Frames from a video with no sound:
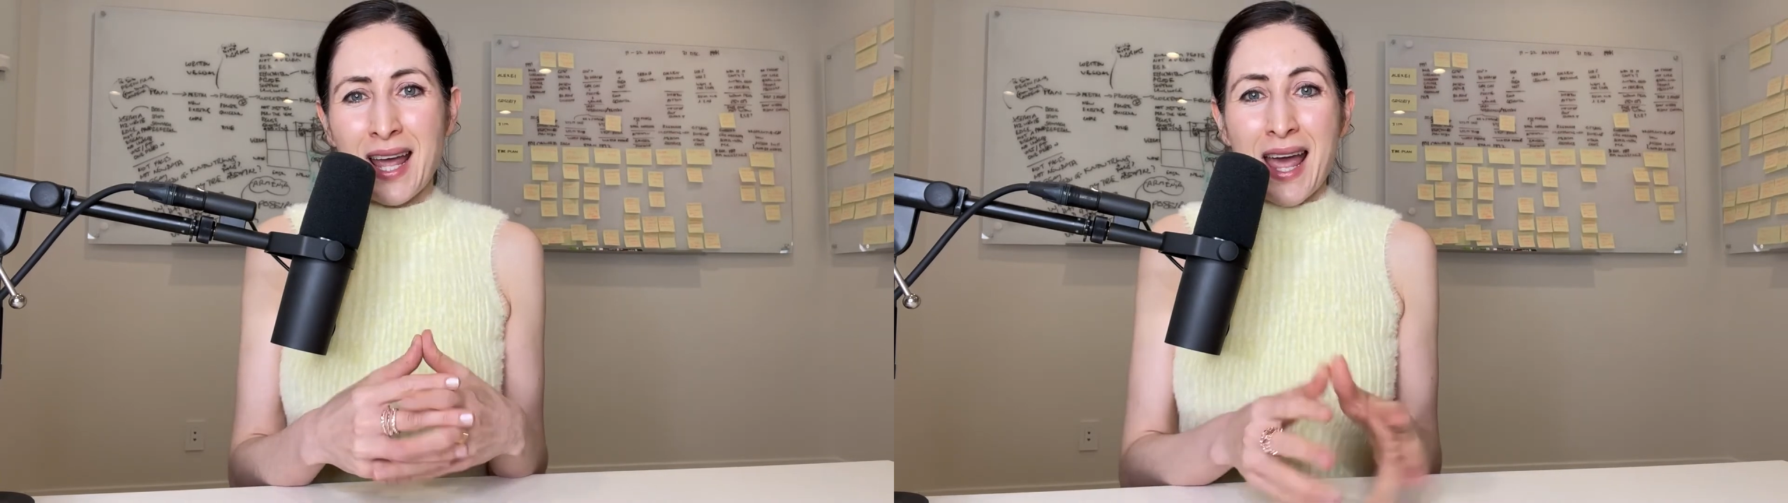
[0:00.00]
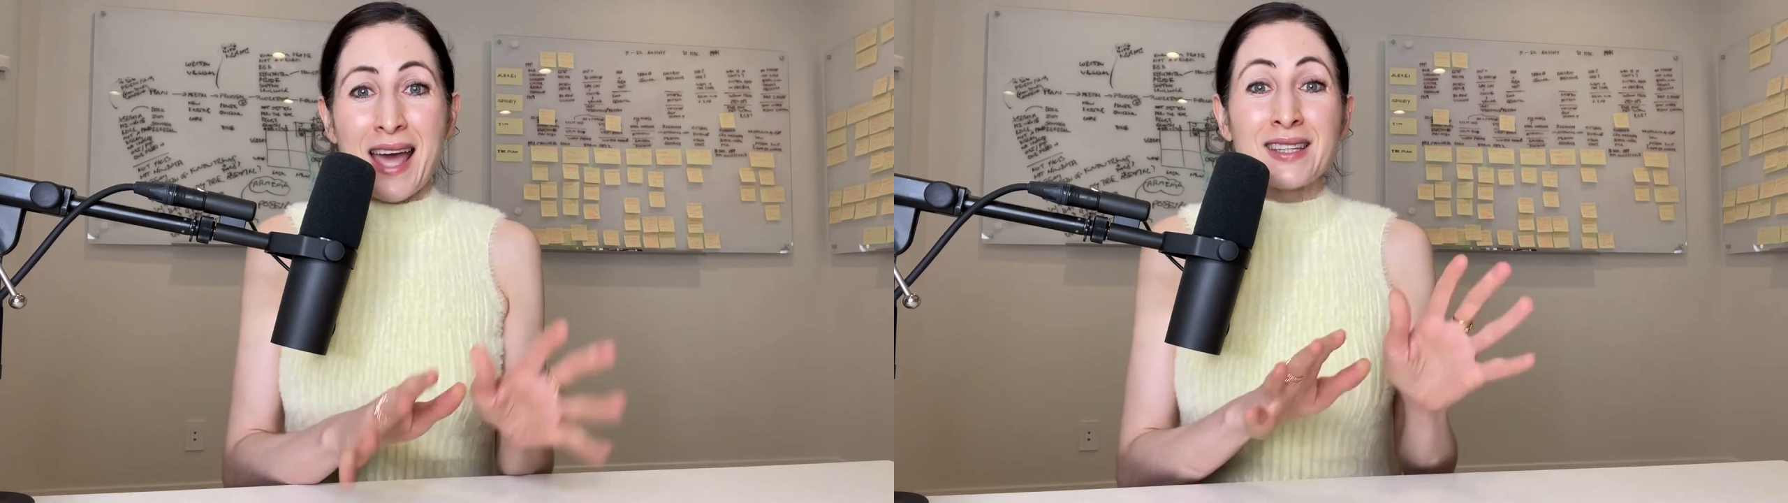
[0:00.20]

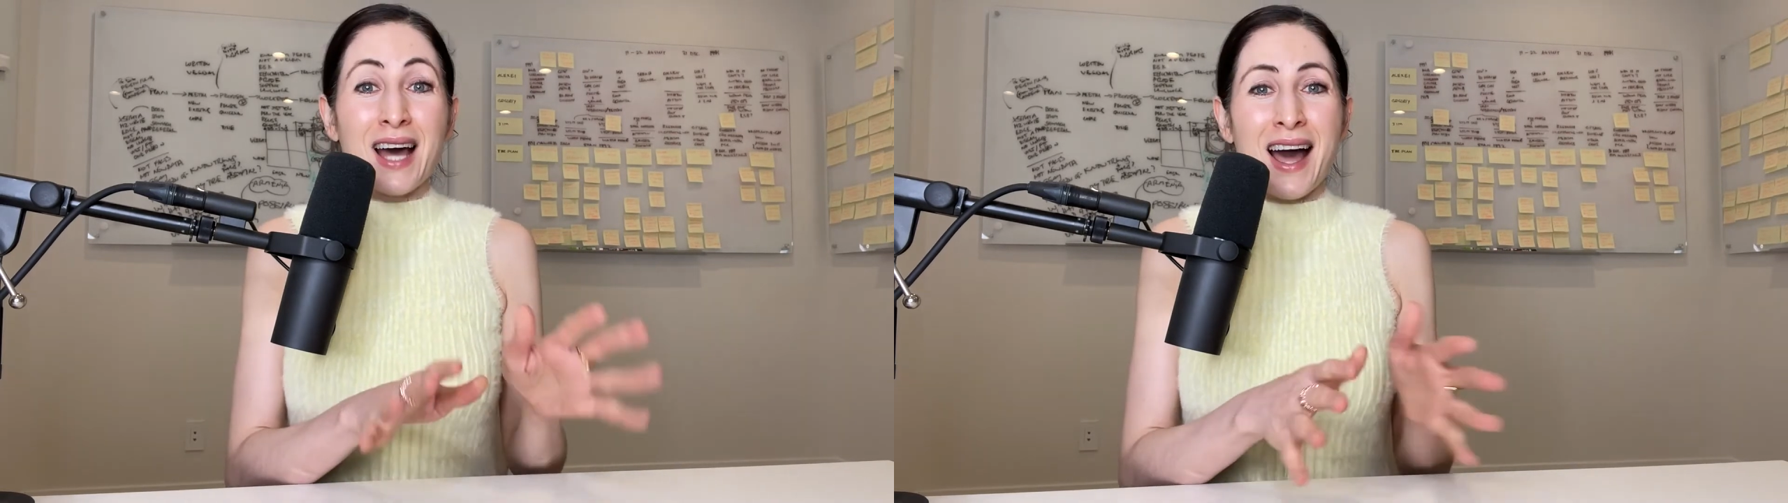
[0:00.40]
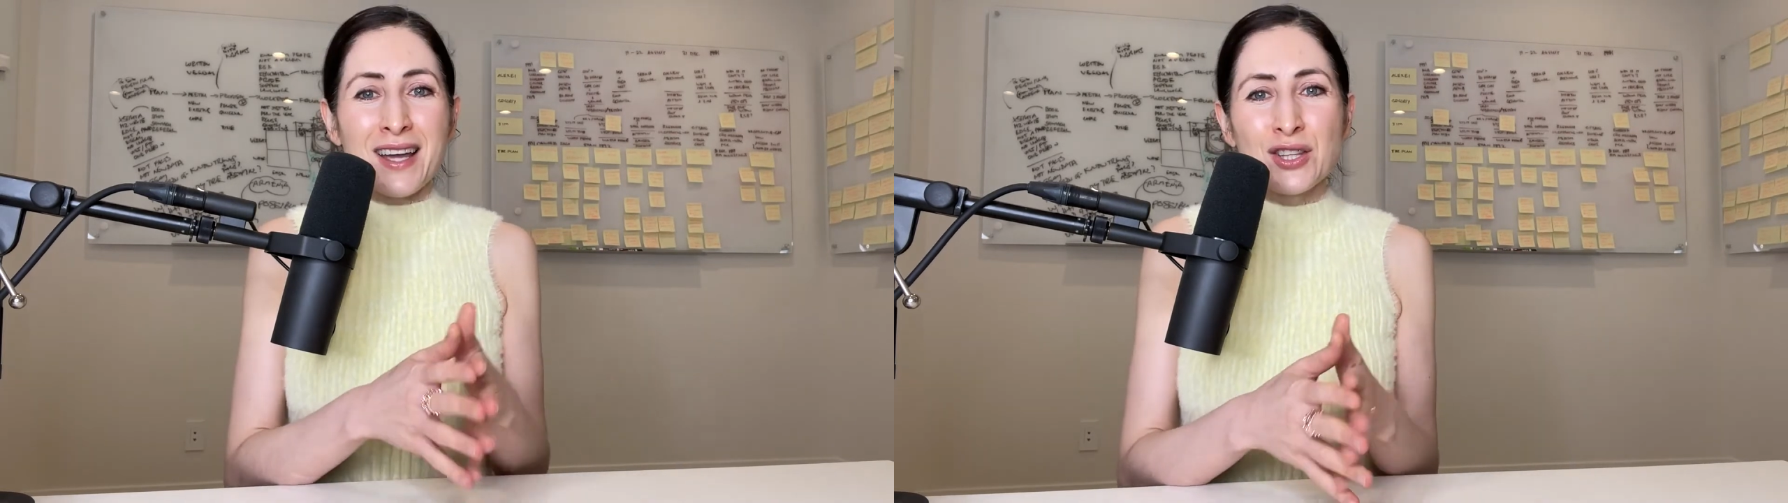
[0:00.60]
And
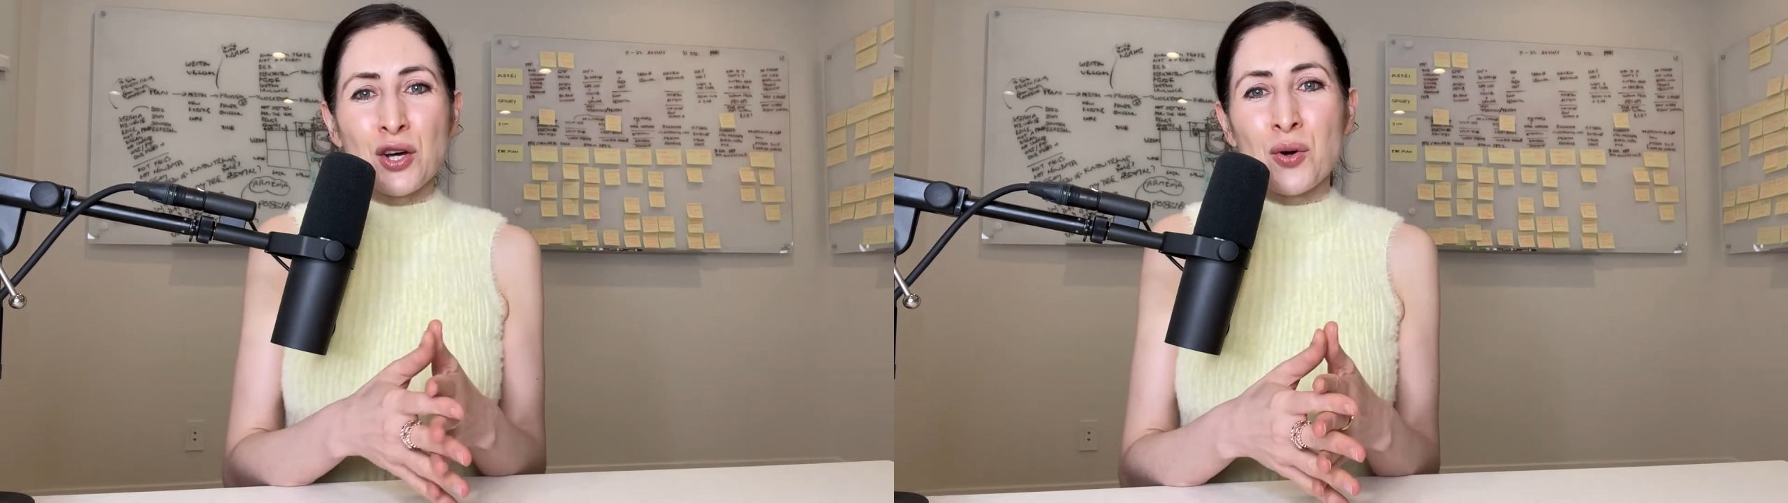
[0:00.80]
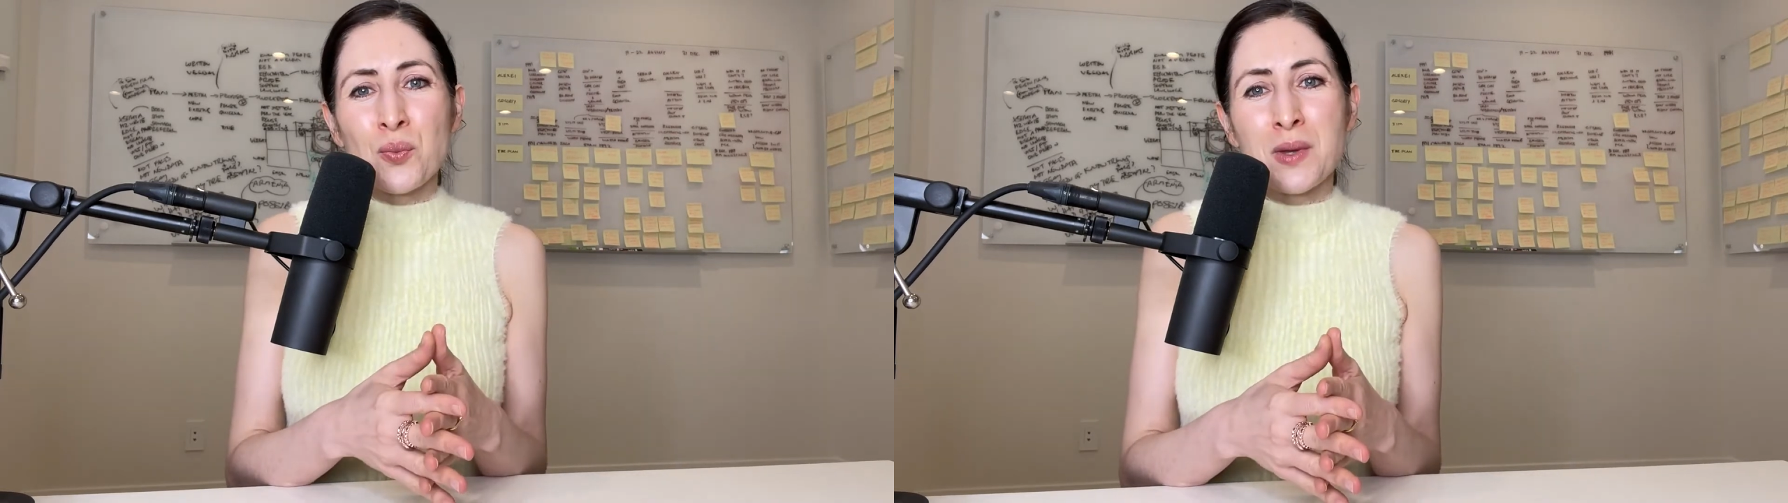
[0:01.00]
I
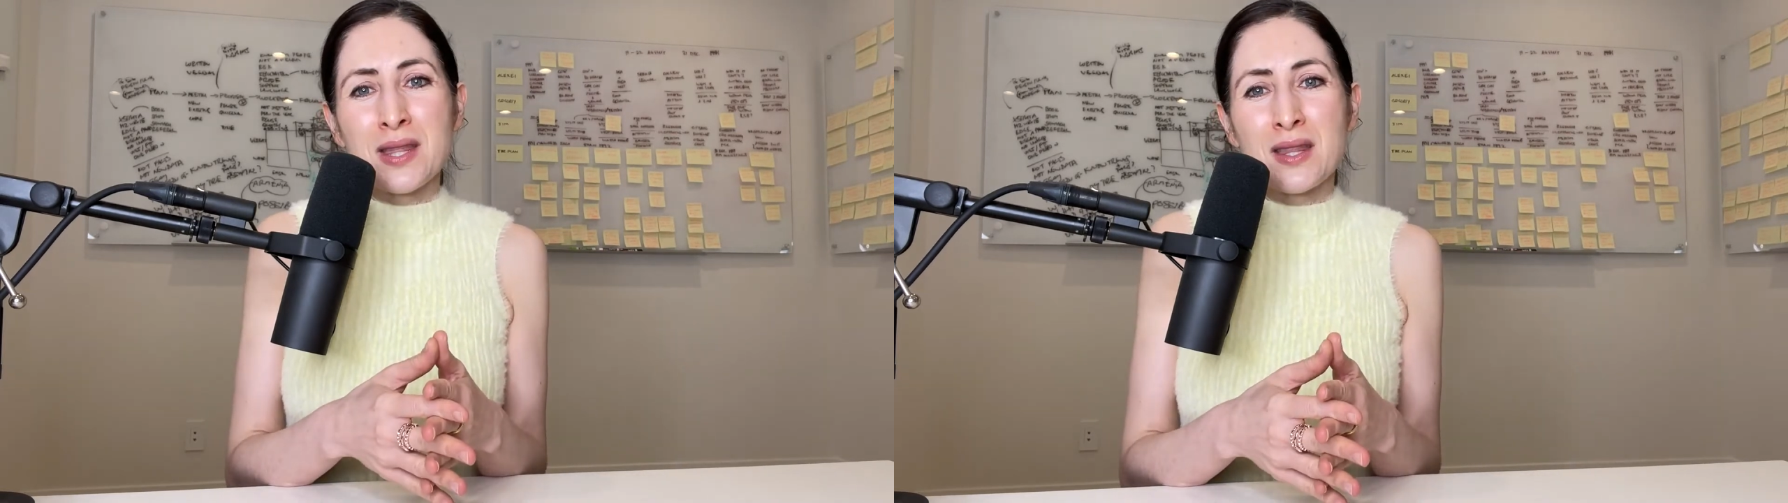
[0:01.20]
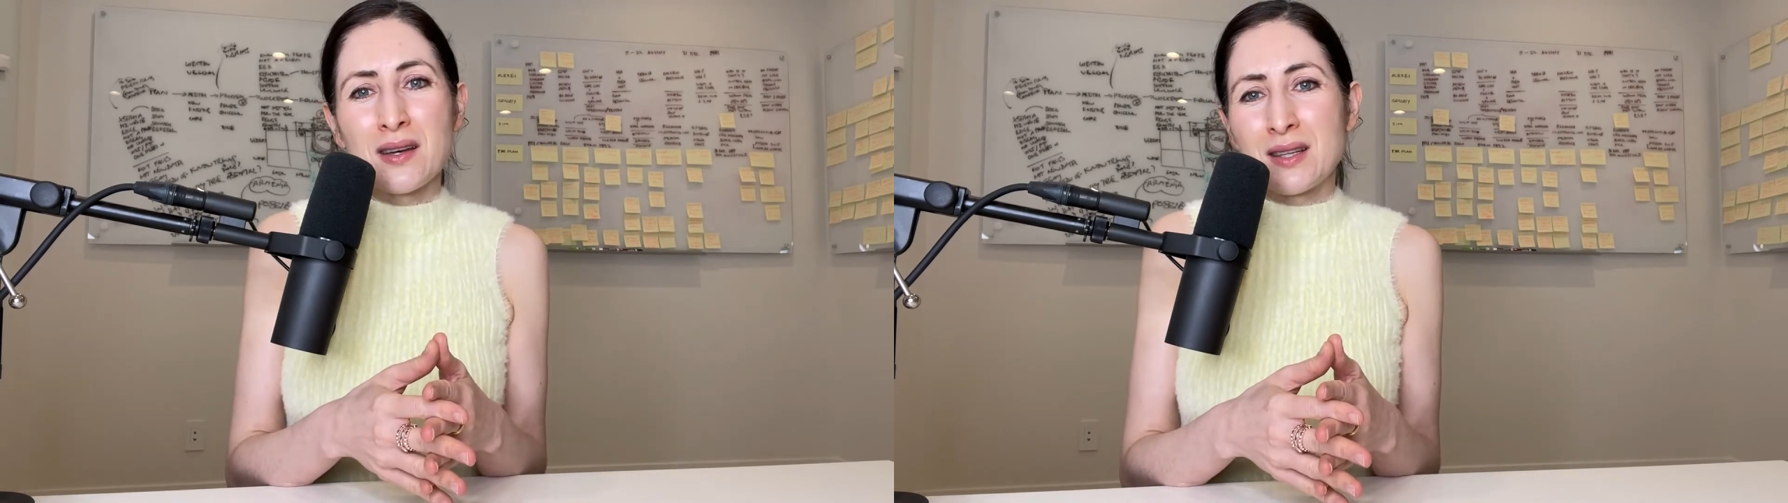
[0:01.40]
know with